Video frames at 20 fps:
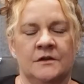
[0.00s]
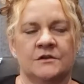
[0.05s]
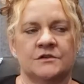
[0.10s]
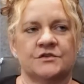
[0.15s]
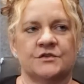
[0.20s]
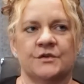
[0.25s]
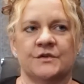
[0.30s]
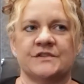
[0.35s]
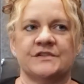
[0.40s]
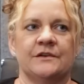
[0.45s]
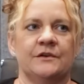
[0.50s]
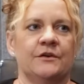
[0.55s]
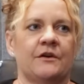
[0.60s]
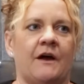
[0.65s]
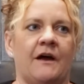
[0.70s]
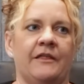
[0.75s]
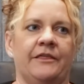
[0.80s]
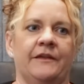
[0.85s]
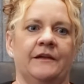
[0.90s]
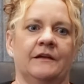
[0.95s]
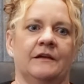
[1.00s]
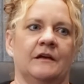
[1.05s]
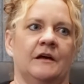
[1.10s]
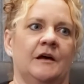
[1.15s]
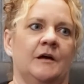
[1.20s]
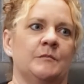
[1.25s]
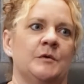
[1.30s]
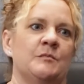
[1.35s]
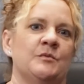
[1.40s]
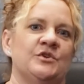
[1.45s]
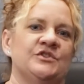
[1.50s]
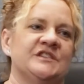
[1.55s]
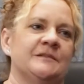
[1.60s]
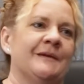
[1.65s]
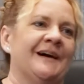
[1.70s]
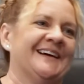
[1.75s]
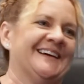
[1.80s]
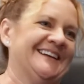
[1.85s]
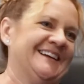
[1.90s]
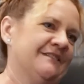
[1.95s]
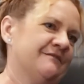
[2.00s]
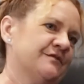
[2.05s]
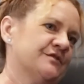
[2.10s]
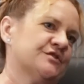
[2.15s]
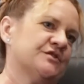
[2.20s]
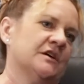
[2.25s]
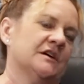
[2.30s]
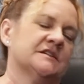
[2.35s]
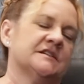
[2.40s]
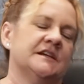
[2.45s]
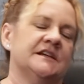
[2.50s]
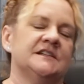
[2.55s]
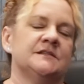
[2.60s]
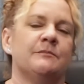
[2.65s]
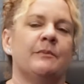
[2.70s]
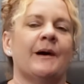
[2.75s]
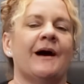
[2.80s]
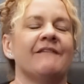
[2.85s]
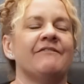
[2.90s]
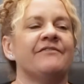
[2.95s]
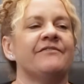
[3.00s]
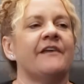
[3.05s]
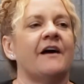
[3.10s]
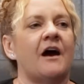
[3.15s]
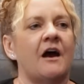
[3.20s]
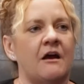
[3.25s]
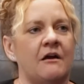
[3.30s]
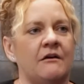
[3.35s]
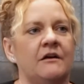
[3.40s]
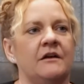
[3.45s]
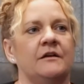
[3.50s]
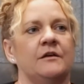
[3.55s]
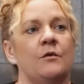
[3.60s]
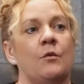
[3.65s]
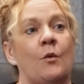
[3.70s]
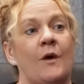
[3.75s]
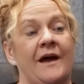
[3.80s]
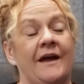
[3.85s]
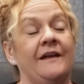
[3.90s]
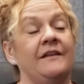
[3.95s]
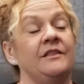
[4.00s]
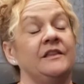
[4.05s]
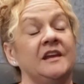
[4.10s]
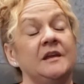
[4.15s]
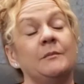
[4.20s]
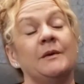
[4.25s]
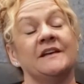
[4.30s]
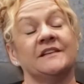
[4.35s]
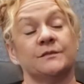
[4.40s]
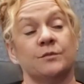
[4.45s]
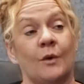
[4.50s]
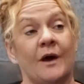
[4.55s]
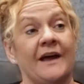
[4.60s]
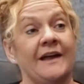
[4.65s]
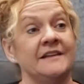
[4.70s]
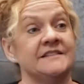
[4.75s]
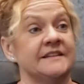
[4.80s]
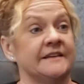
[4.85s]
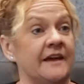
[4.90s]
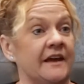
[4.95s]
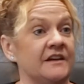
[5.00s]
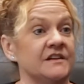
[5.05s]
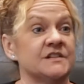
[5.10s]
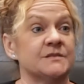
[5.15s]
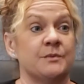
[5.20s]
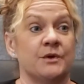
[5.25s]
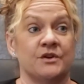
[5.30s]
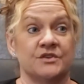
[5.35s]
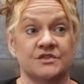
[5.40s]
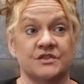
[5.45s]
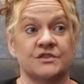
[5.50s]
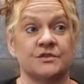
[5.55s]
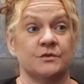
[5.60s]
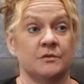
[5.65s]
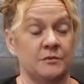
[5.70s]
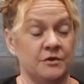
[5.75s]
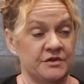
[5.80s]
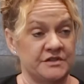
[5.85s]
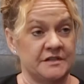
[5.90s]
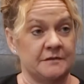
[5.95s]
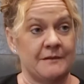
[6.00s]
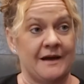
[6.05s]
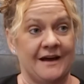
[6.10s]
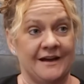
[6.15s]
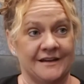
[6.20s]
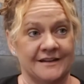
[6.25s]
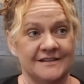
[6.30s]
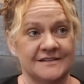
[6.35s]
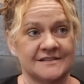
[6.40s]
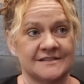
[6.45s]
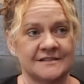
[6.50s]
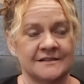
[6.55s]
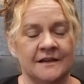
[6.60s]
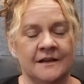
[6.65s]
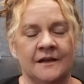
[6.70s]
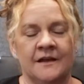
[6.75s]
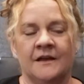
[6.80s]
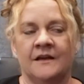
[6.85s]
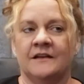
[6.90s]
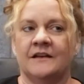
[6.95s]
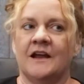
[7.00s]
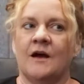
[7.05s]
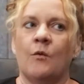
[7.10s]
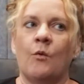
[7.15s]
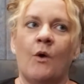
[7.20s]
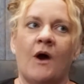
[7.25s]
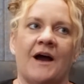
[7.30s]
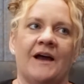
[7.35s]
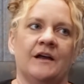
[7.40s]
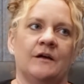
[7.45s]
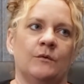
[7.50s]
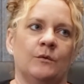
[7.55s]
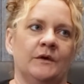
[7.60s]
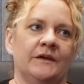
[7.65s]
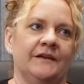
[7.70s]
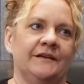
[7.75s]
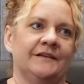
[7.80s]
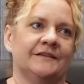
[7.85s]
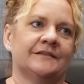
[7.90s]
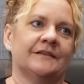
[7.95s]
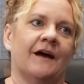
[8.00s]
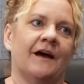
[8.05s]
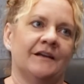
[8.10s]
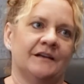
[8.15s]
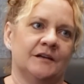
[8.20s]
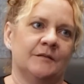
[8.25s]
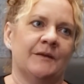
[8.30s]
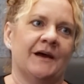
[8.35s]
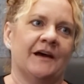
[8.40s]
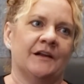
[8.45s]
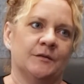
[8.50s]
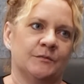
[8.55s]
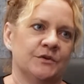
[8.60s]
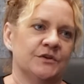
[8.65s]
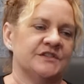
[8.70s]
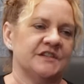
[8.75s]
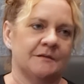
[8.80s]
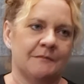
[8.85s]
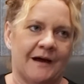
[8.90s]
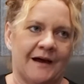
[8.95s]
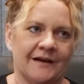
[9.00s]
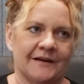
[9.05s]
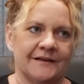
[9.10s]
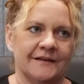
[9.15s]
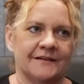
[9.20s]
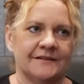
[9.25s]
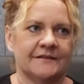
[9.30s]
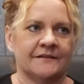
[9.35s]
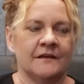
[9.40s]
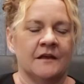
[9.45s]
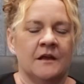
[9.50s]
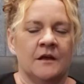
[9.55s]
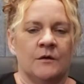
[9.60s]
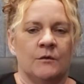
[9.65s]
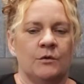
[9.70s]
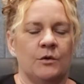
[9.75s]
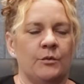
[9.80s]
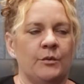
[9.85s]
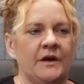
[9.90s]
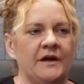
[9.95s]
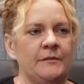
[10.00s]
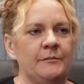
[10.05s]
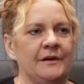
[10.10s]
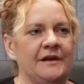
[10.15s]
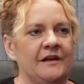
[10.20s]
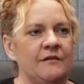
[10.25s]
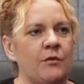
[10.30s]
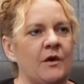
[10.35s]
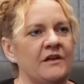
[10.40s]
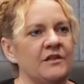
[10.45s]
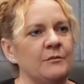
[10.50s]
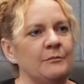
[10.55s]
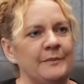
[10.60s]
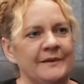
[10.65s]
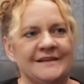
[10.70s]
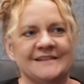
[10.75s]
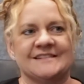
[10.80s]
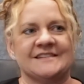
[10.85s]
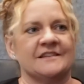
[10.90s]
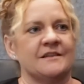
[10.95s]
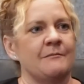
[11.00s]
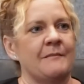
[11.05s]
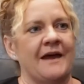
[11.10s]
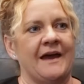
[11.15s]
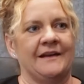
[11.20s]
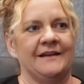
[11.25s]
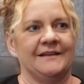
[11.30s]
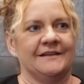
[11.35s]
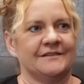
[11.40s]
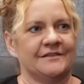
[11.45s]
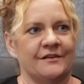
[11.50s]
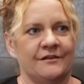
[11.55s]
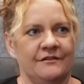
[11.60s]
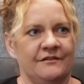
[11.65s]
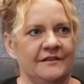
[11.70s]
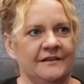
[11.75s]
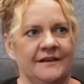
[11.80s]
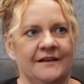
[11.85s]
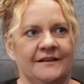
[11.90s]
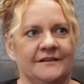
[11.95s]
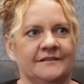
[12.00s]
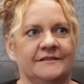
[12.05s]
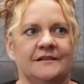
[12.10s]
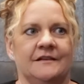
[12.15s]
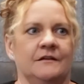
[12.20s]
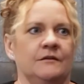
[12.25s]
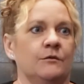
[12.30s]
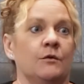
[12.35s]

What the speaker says: Sure. So look, I think emerging market infrastructure is by far and away the best way to gain exposure to emerging markets. Now, why are we excited about emerging markets? Well, we believe one of the biggest thematics over the next